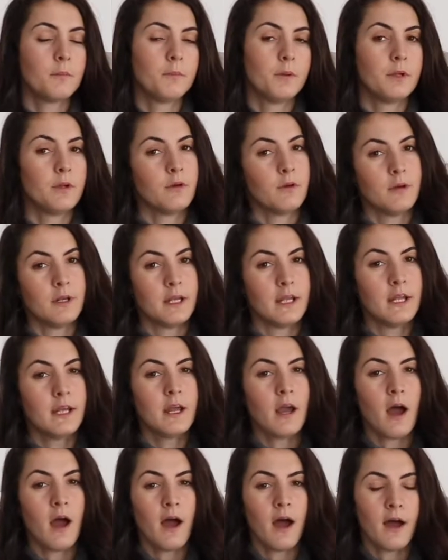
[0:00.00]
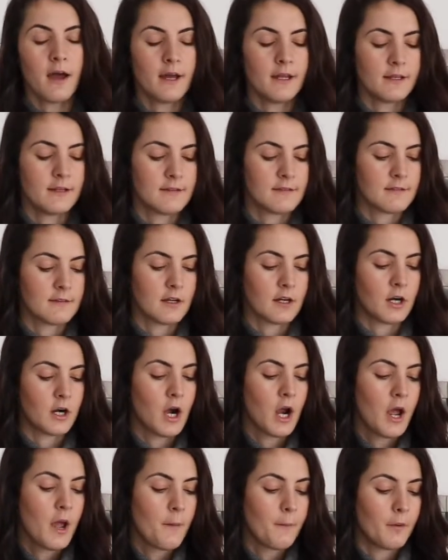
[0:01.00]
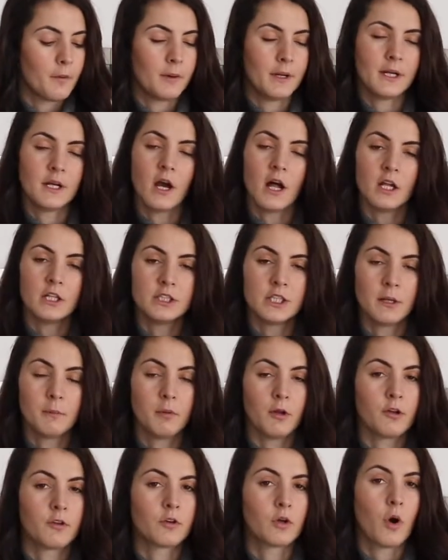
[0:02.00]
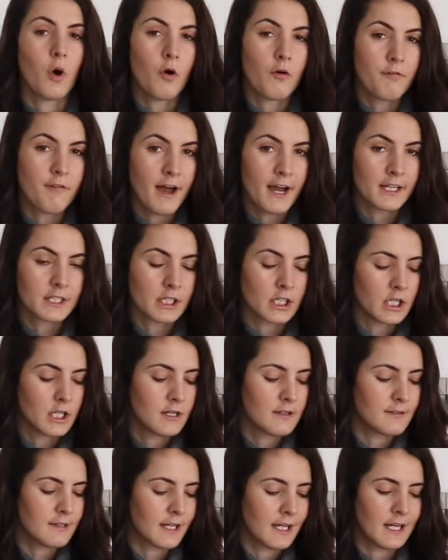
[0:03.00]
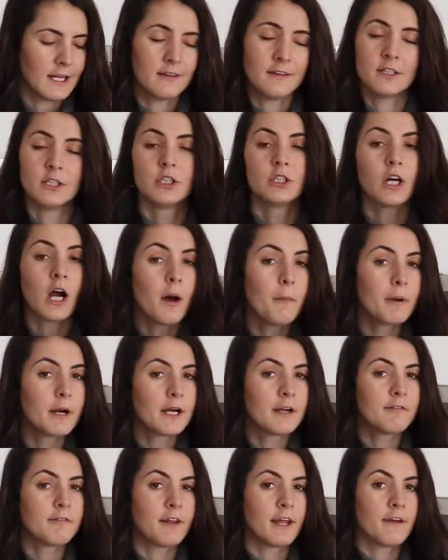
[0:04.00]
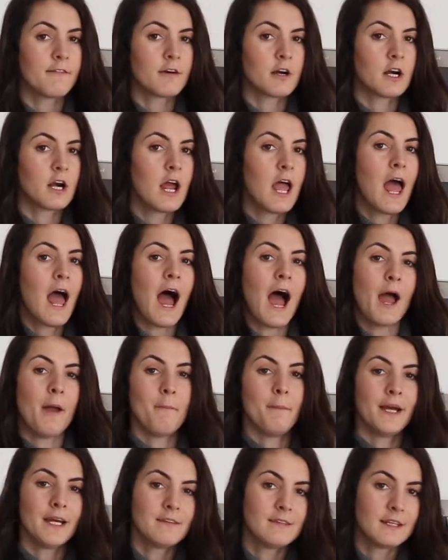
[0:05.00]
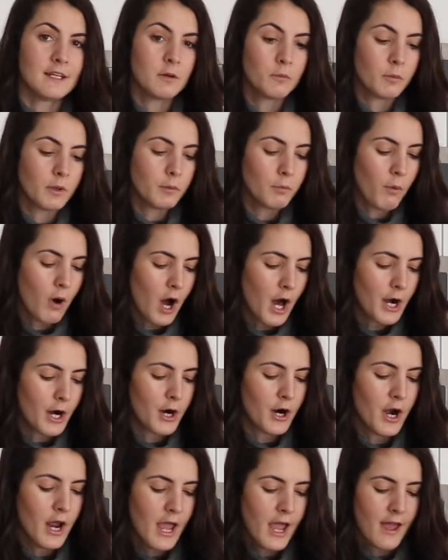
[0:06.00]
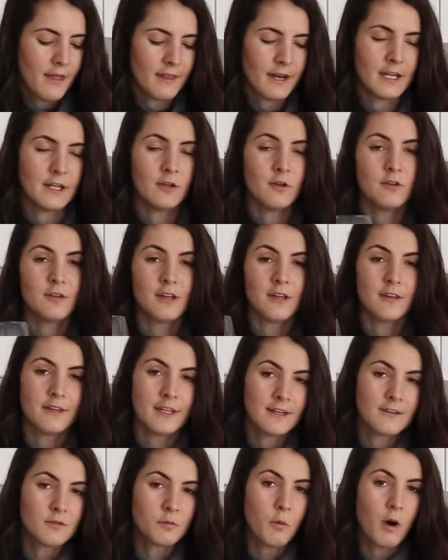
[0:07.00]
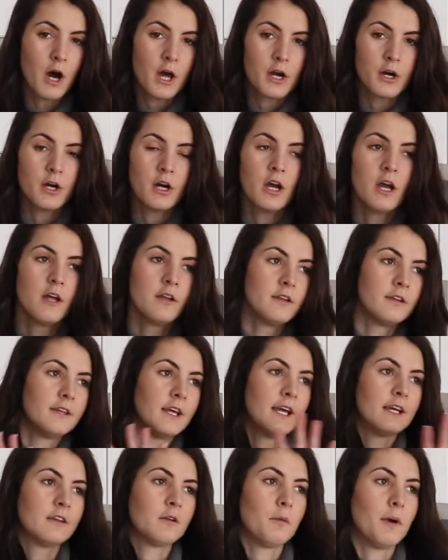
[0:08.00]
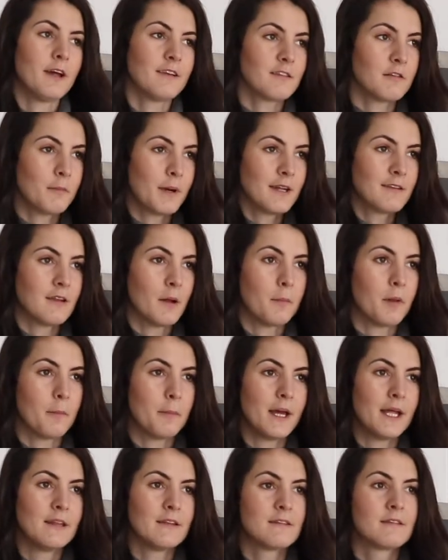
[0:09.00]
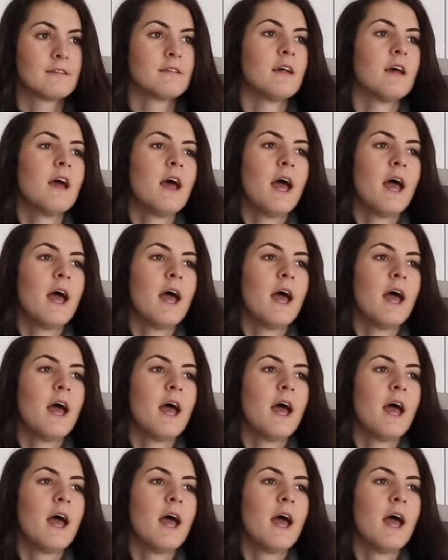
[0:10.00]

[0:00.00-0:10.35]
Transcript: Beauty. It's their marine collagen plus cofactors. I get it in the strawberry flavor. I mix it in with water, and then I use this water to take the rest of my supplements.